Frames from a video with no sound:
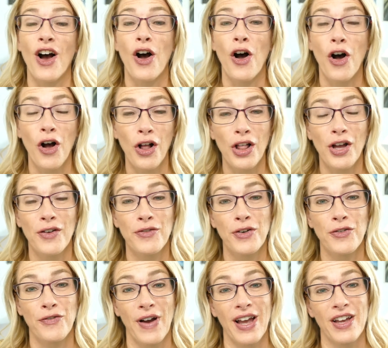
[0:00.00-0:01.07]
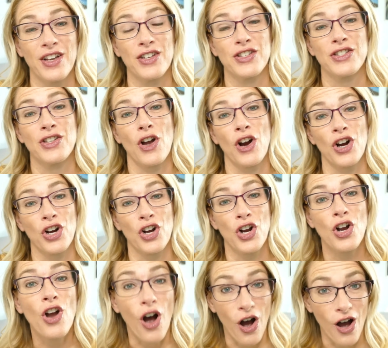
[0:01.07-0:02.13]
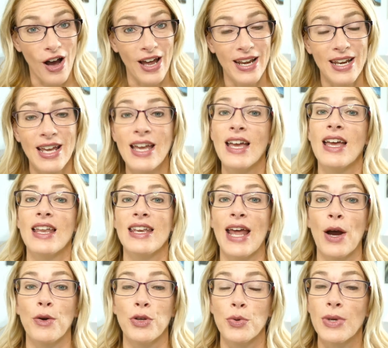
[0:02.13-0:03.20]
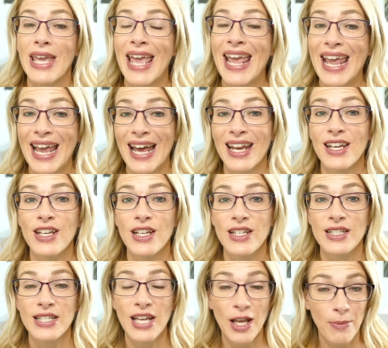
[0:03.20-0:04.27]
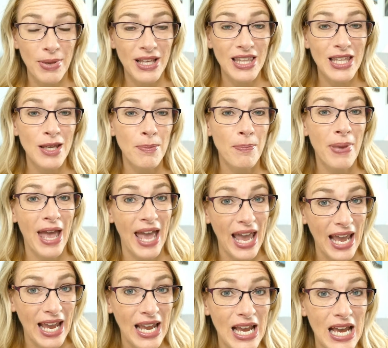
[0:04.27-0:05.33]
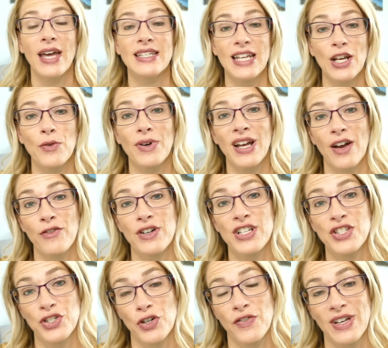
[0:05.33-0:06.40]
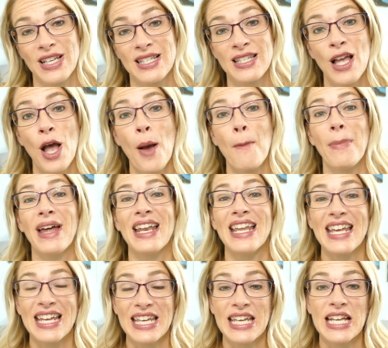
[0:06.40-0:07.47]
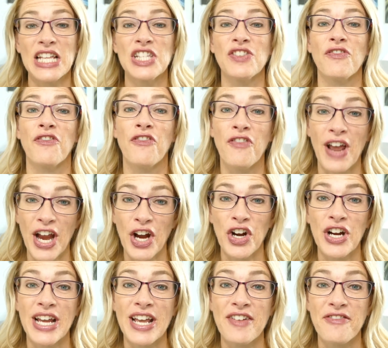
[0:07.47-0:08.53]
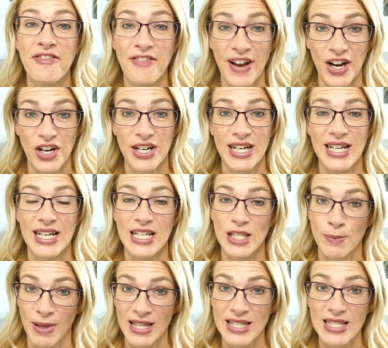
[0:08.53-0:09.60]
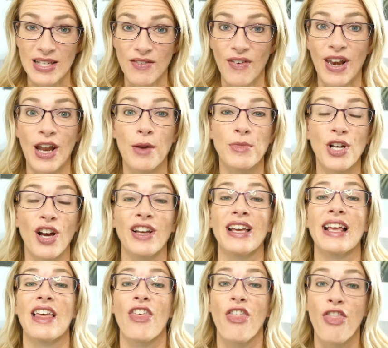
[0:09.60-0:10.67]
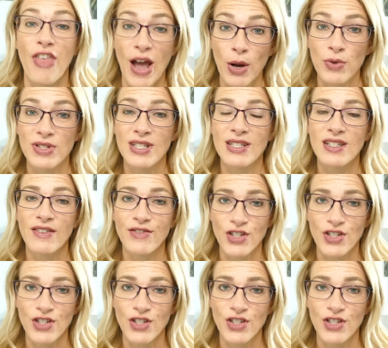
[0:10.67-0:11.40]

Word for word: All of your files are gone. Now you can typically pay a data recovery service, but it gets very, very expensive. And I'm talking thousands of